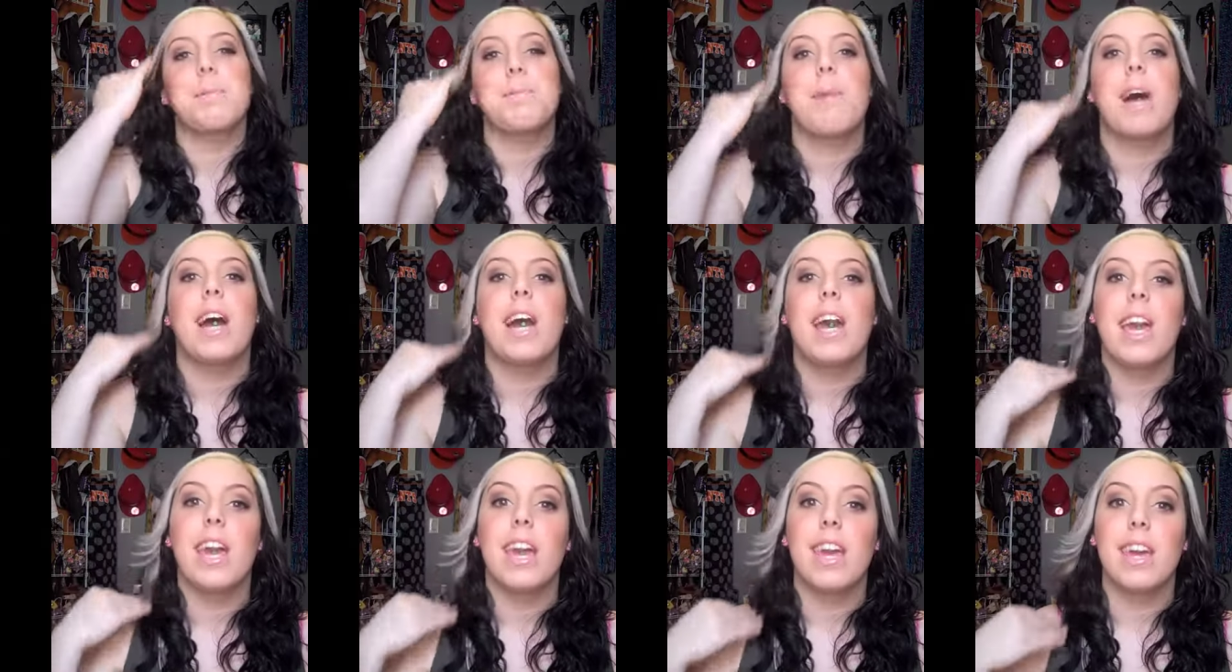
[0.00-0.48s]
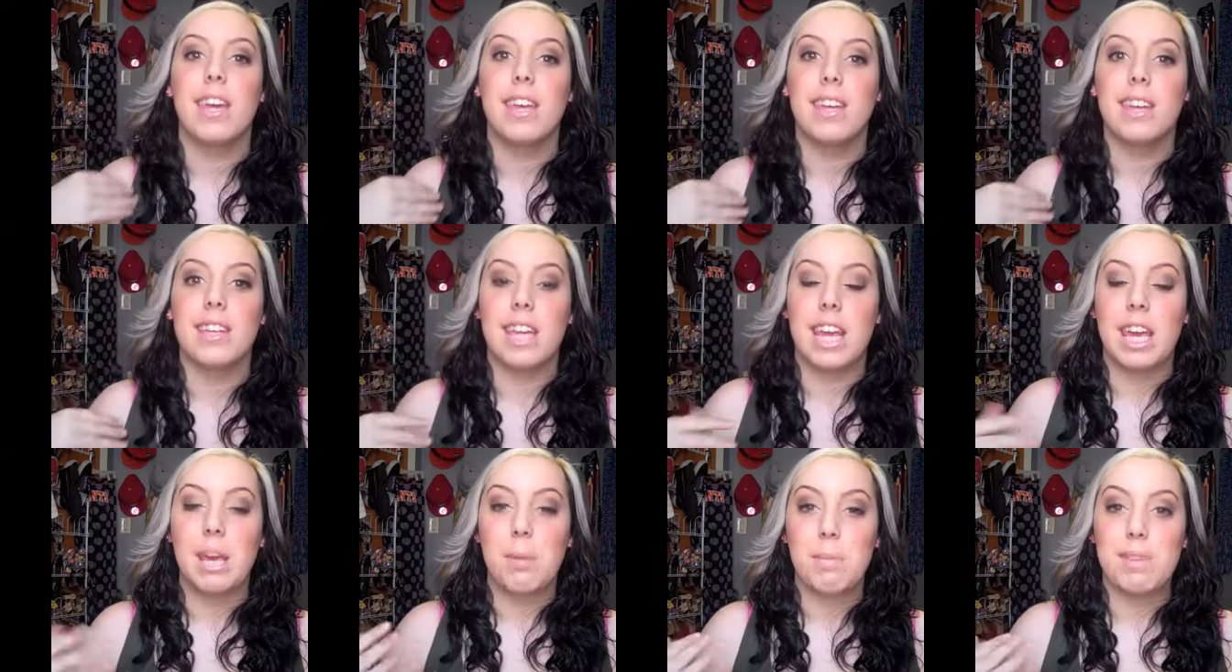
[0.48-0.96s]
my
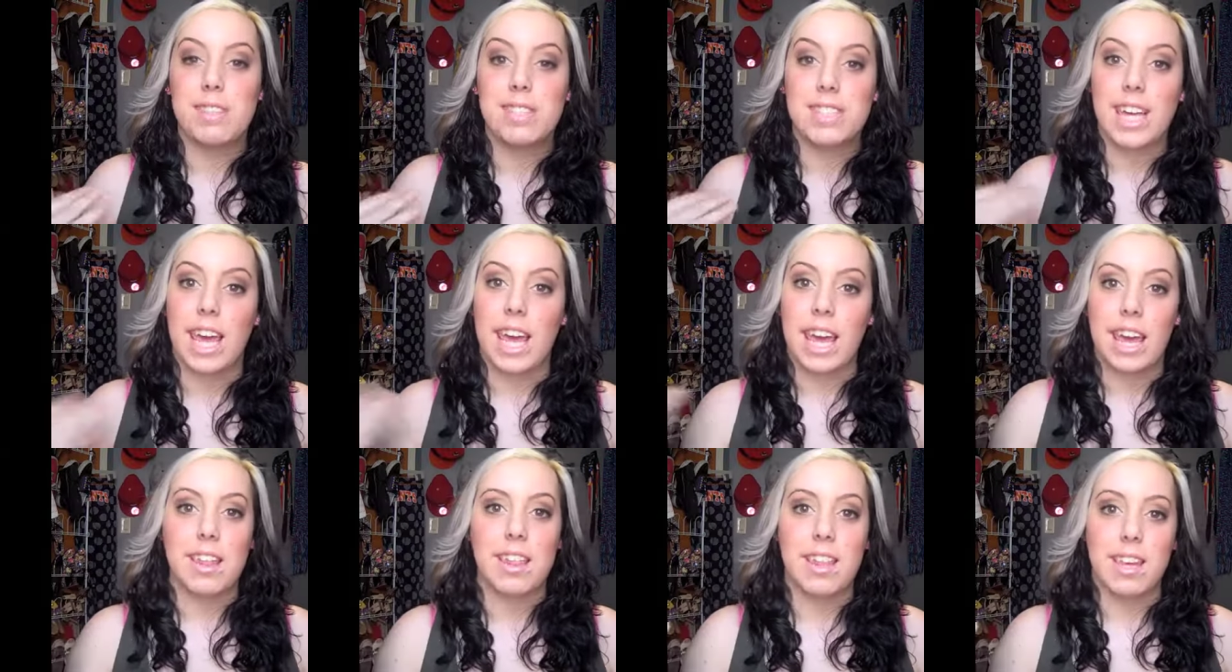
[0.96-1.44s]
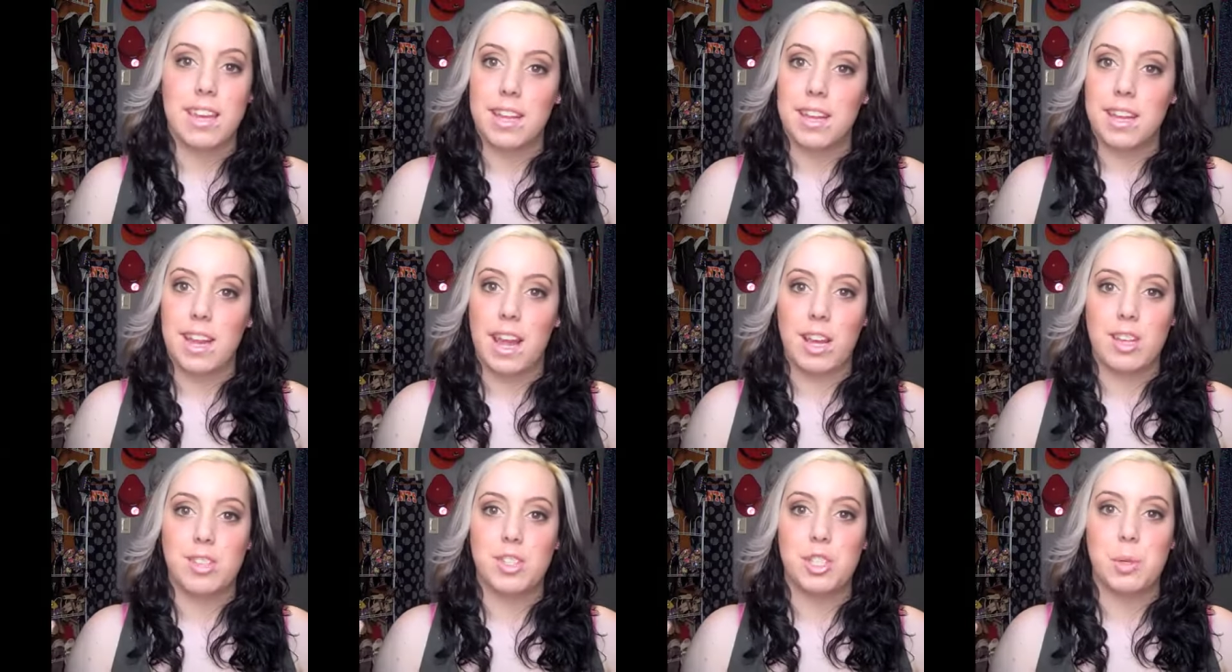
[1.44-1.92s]
name is
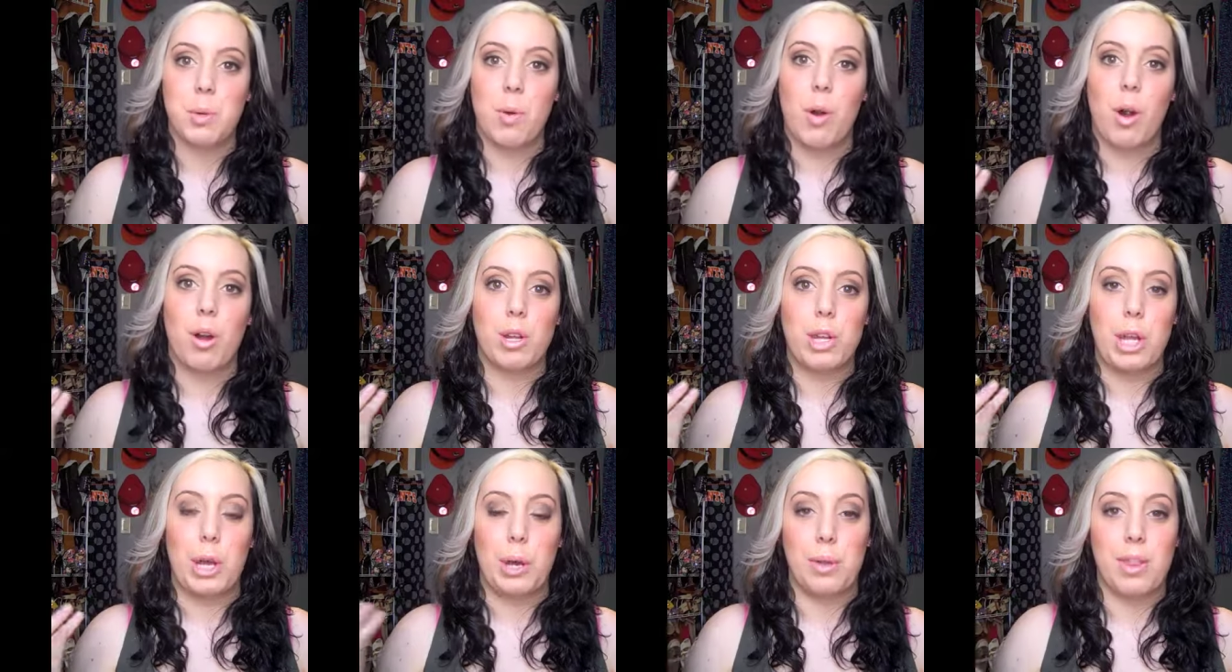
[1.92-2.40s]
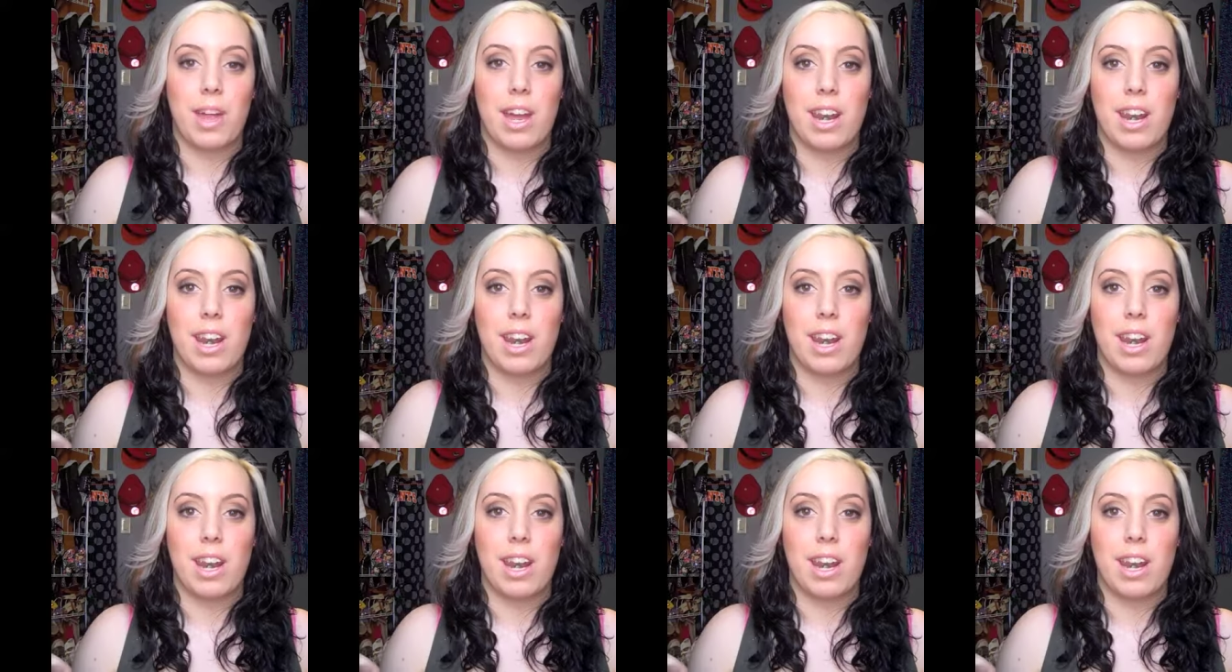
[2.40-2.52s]
Caitlin, as you all know.